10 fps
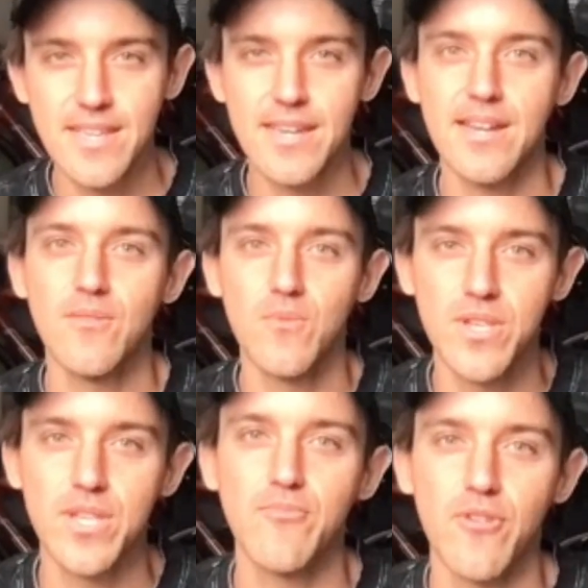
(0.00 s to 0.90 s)
yeah. It
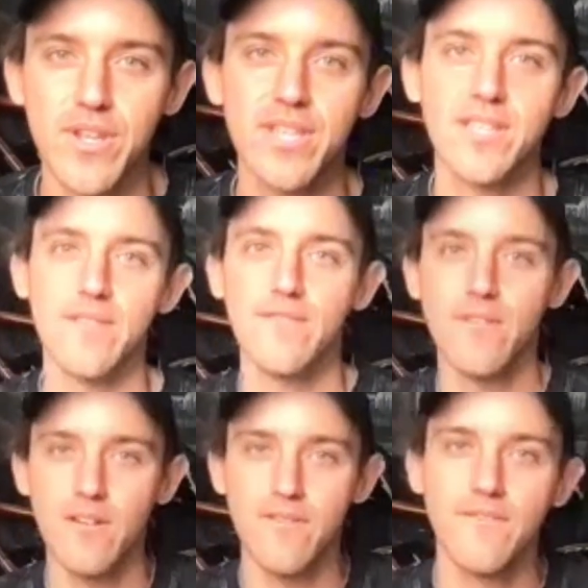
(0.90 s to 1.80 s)
was a process of
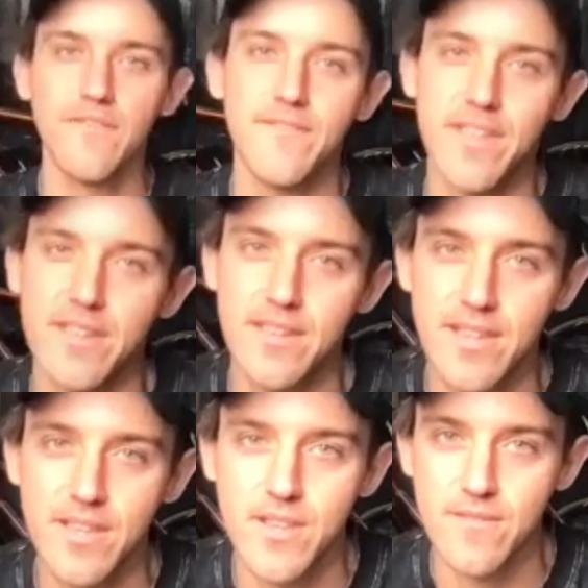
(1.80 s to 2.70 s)
over 15
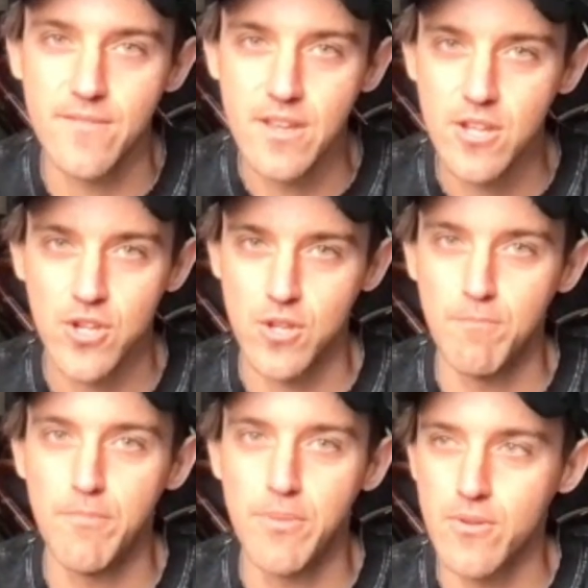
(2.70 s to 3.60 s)
years of
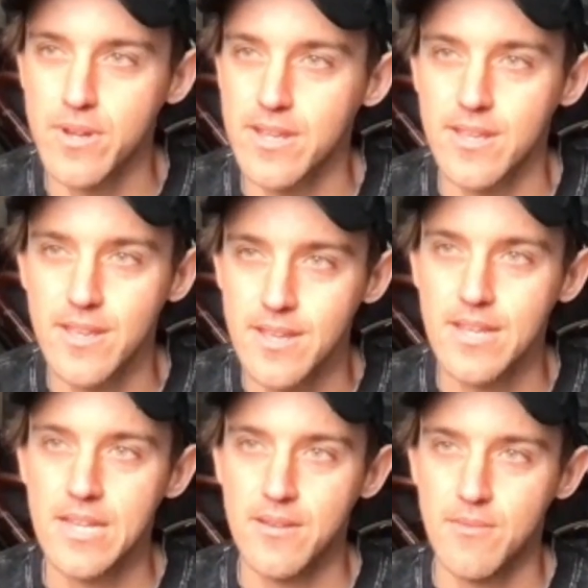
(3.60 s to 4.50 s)
just building
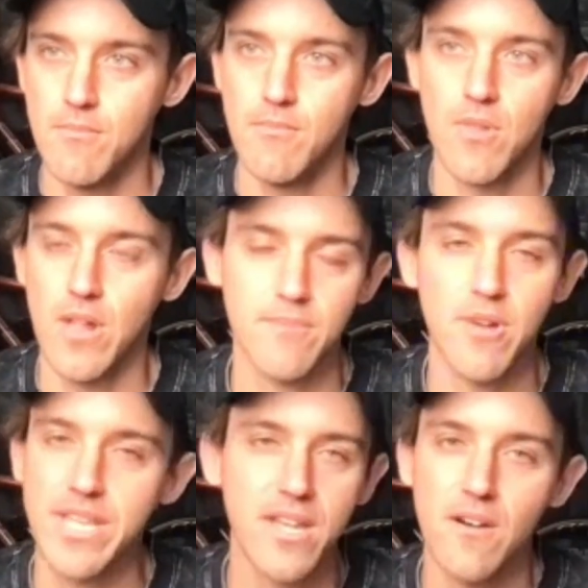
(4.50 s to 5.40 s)
like
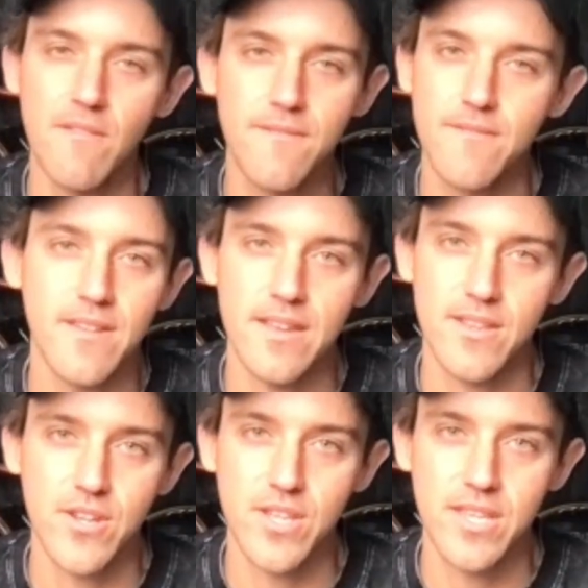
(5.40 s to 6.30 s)
myself and
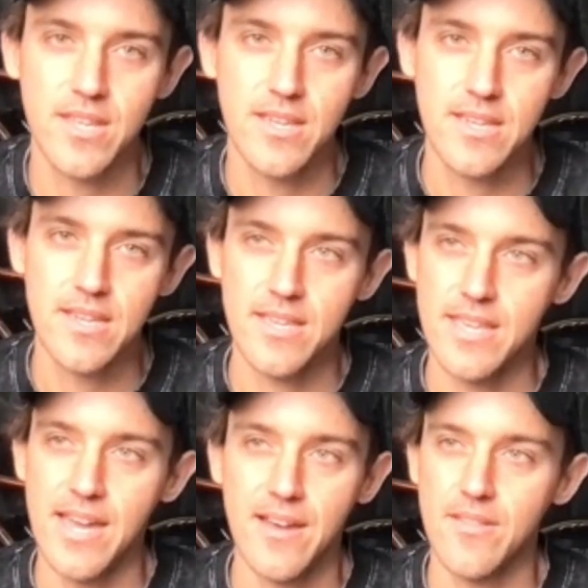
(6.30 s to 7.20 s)
just,
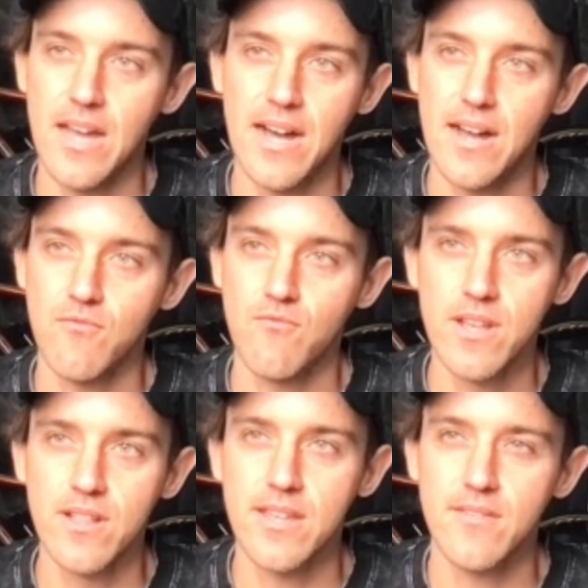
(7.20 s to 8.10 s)
yeah,
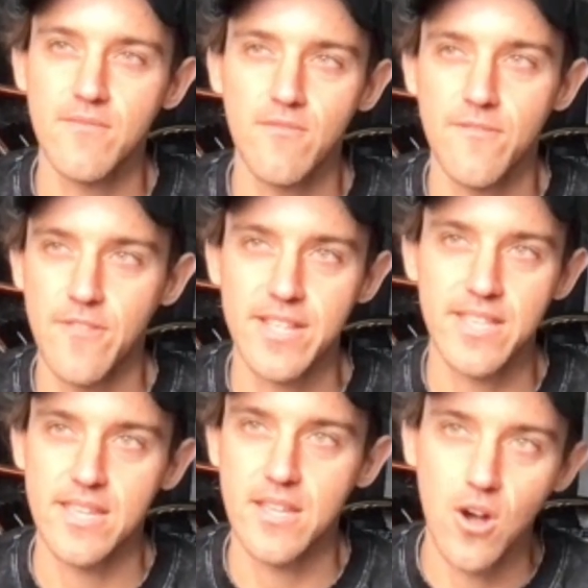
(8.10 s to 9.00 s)
really
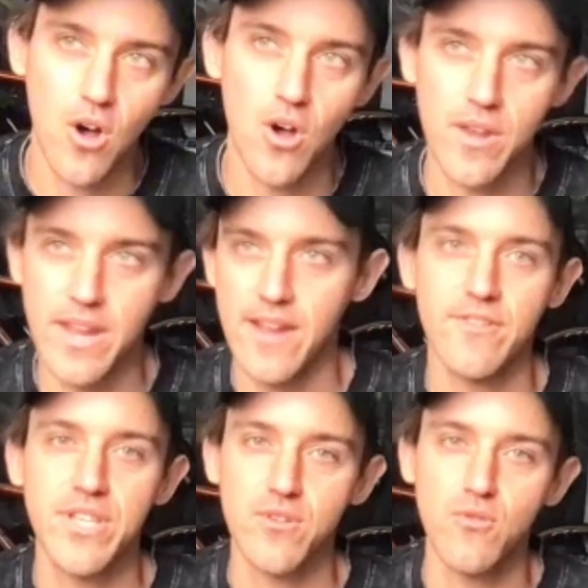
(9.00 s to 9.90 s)
reflecting on every
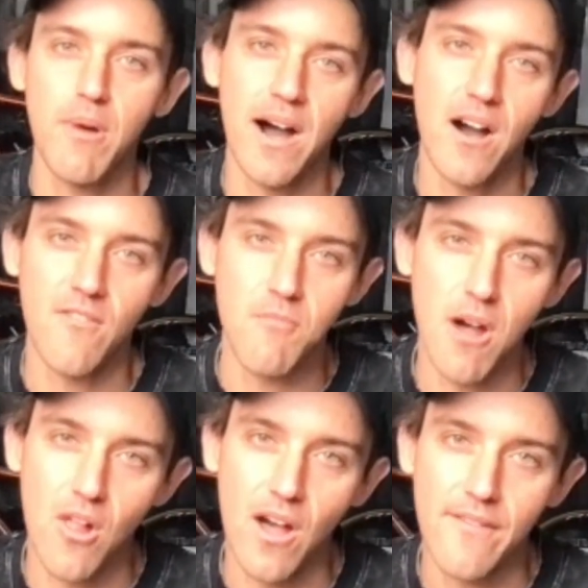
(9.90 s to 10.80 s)
single part of my
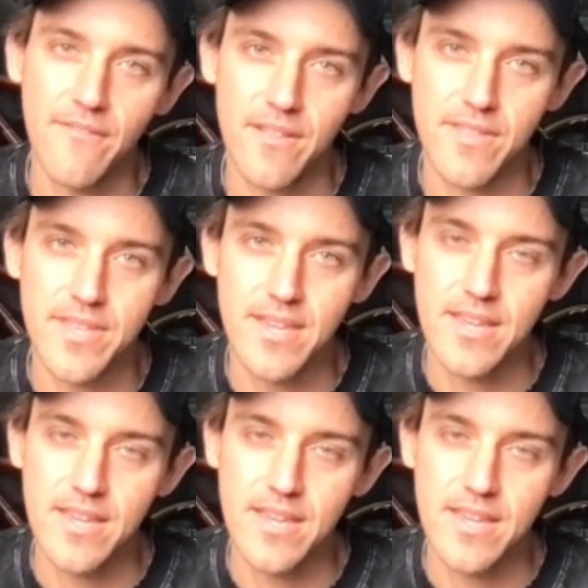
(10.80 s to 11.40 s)
life. And